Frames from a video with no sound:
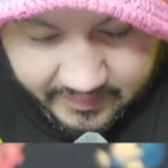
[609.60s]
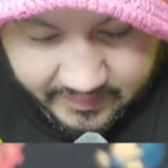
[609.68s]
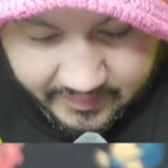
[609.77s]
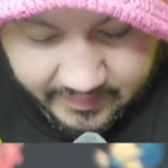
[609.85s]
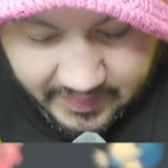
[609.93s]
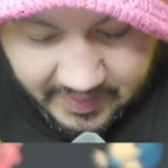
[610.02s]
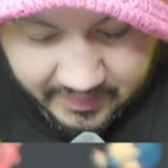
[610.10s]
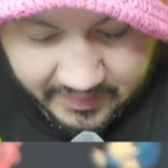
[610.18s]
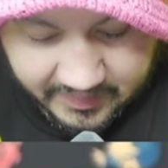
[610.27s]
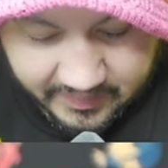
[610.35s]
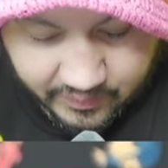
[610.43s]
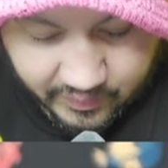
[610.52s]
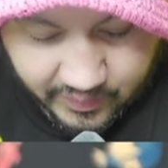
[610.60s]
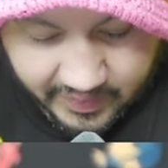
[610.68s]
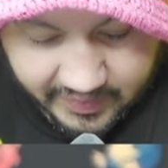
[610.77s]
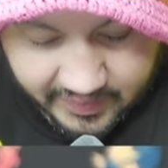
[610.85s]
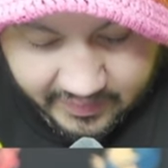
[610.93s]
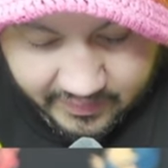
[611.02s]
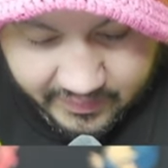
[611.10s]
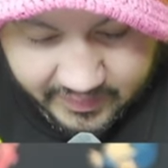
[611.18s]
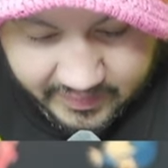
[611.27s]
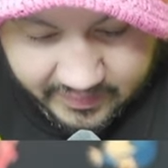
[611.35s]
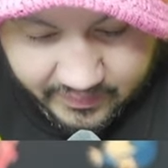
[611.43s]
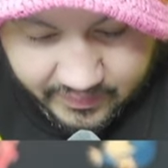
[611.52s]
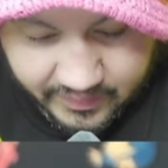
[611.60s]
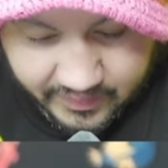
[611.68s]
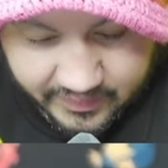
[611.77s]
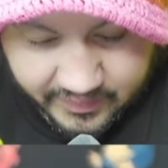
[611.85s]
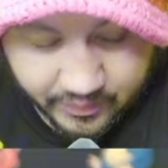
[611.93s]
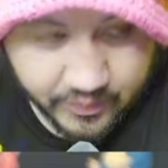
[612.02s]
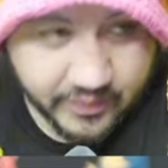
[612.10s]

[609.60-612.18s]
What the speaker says: maybe some whitening on the corners.